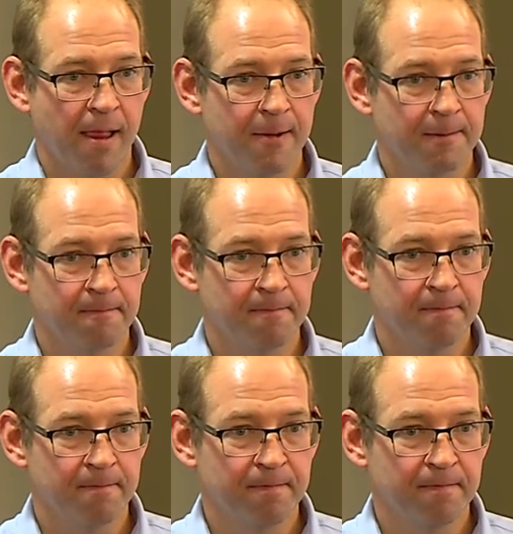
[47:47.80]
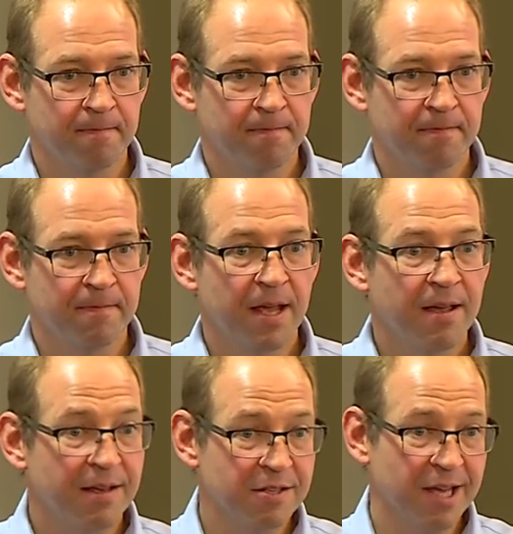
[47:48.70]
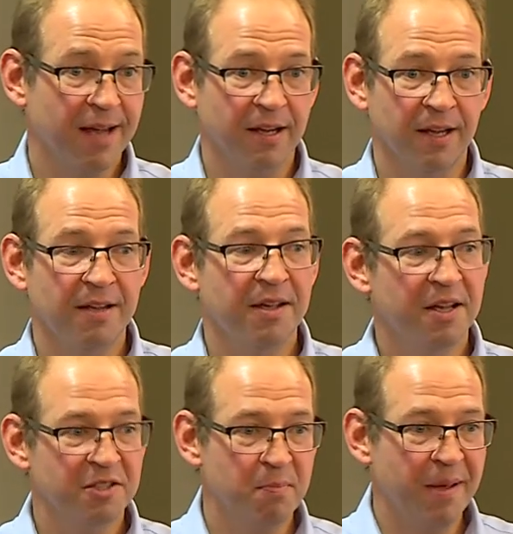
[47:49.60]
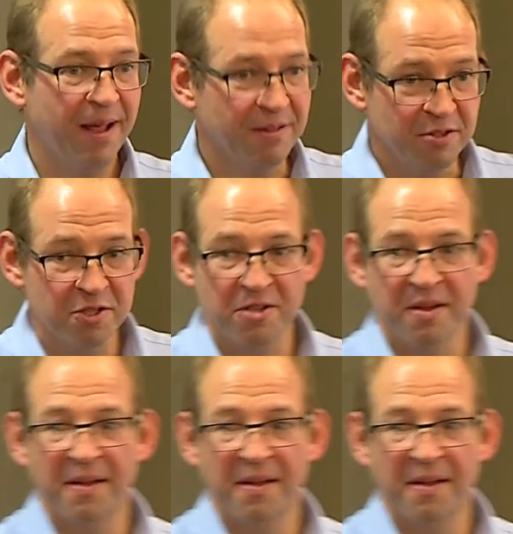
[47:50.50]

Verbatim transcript: terms of negligence, isn't it? Exactly. It depends.